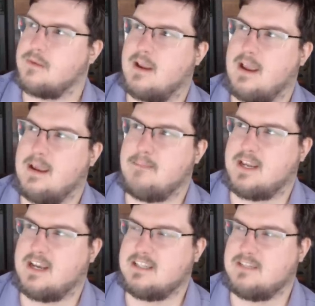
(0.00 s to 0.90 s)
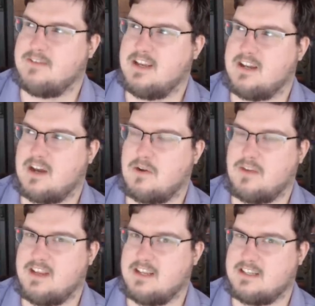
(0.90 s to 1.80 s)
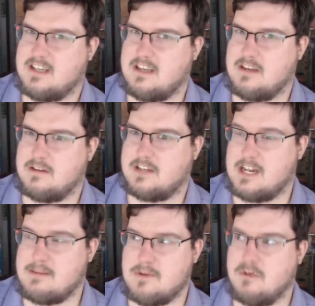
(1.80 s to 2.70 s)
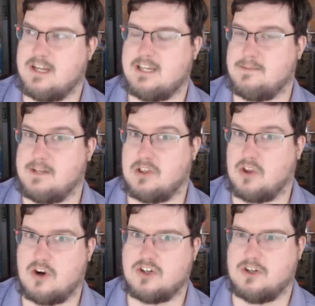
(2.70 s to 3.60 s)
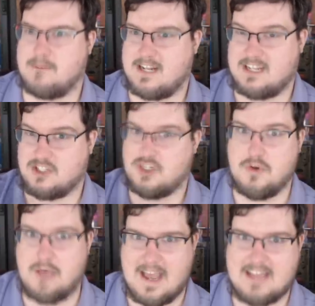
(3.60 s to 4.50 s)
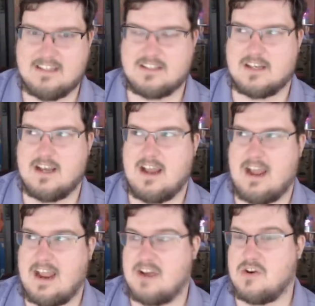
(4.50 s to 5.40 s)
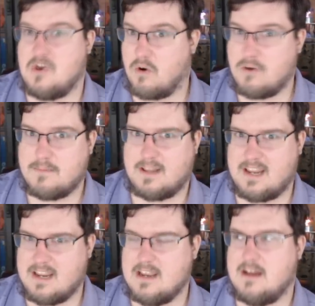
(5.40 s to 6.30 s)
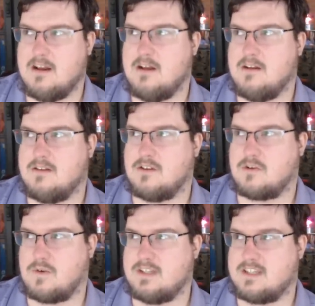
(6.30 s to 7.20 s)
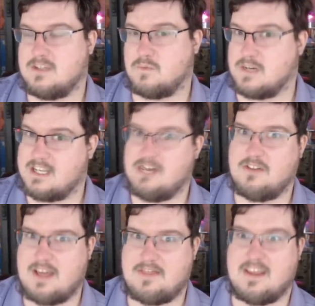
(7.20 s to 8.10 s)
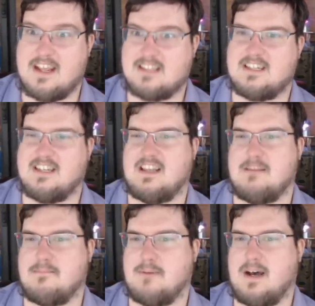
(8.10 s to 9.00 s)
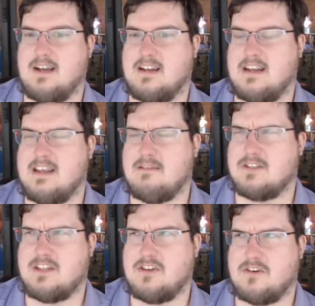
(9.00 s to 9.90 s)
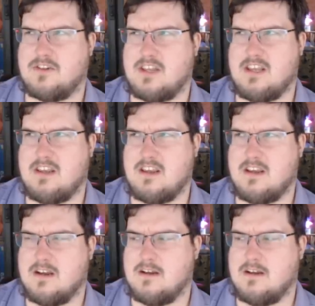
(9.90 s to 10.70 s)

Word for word: And because of it, not only is did he mutate to be larger, but he has two heads. And normally, the Greenskins would kill that thing instantly, but it was either the